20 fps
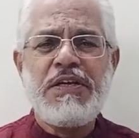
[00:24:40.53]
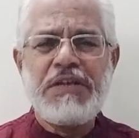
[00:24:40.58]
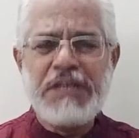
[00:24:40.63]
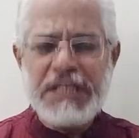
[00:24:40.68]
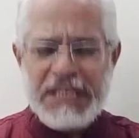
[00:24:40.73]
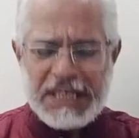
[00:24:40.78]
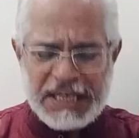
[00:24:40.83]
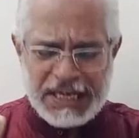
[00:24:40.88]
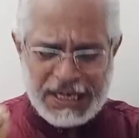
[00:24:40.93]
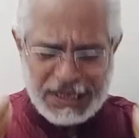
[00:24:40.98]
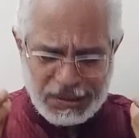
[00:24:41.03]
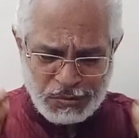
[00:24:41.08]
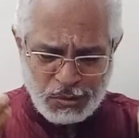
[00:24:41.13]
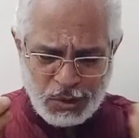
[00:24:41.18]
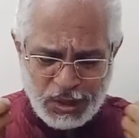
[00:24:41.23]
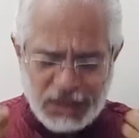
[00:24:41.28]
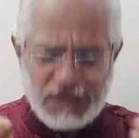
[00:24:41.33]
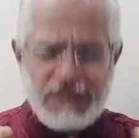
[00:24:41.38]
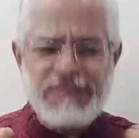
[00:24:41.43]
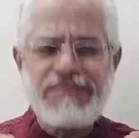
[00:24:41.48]
Really
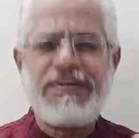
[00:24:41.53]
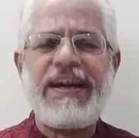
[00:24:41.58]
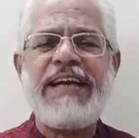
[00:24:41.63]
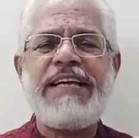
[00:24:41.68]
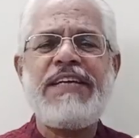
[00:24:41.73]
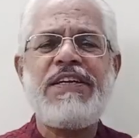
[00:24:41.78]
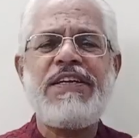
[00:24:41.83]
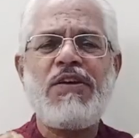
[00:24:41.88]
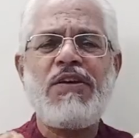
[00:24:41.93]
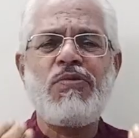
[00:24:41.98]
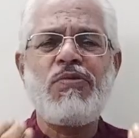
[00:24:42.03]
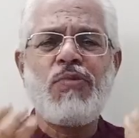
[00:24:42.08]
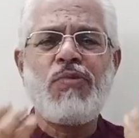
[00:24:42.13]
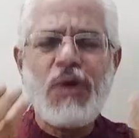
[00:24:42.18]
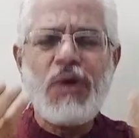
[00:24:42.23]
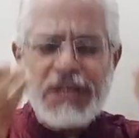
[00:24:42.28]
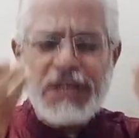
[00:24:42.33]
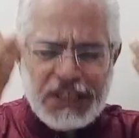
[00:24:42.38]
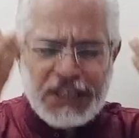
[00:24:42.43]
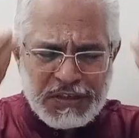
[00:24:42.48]
want to find out
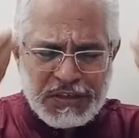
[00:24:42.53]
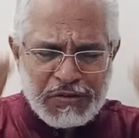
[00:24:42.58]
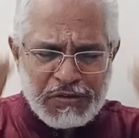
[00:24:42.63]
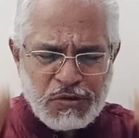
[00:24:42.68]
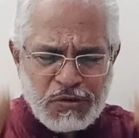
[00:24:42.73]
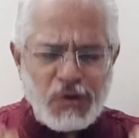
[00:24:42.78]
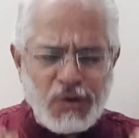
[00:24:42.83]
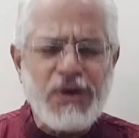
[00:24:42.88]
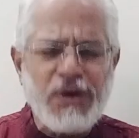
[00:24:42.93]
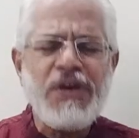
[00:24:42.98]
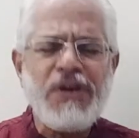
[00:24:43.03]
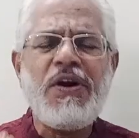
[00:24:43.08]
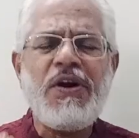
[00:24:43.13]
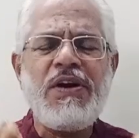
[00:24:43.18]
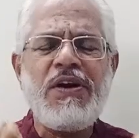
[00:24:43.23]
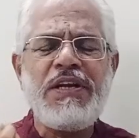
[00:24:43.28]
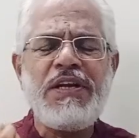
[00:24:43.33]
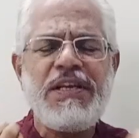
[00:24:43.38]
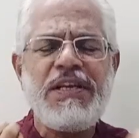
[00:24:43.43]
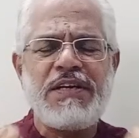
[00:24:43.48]
what is going
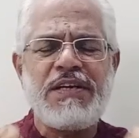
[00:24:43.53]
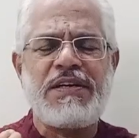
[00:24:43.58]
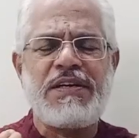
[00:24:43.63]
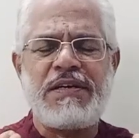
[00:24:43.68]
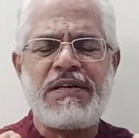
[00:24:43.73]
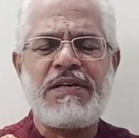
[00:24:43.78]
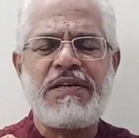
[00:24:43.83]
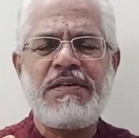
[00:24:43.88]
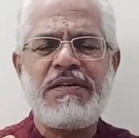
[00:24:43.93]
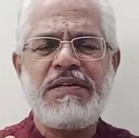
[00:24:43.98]
on here,